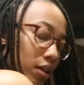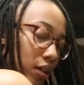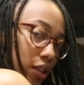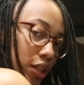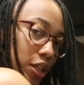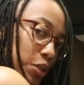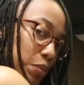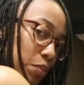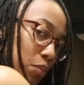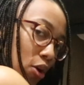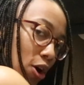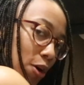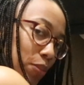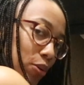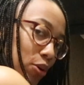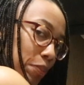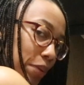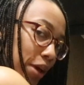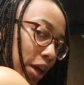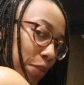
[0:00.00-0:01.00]
this
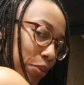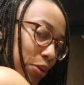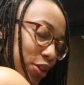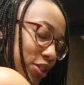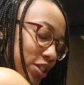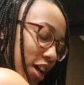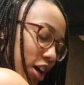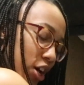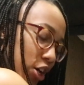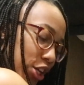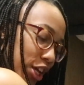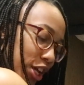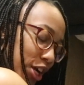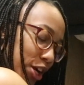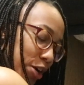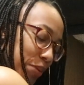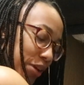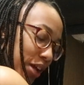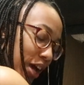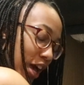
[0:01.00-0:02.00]
marble paper down
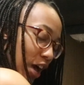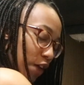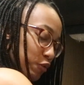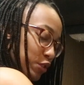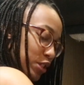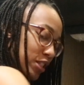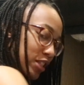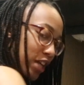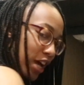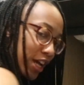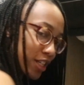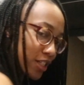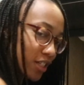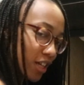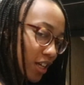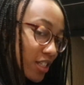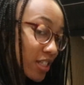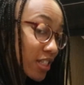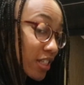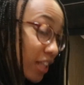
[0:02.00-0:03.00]
here, but I have
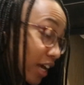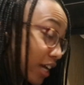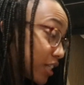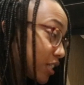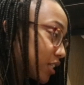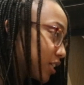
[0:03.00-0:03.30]
a slight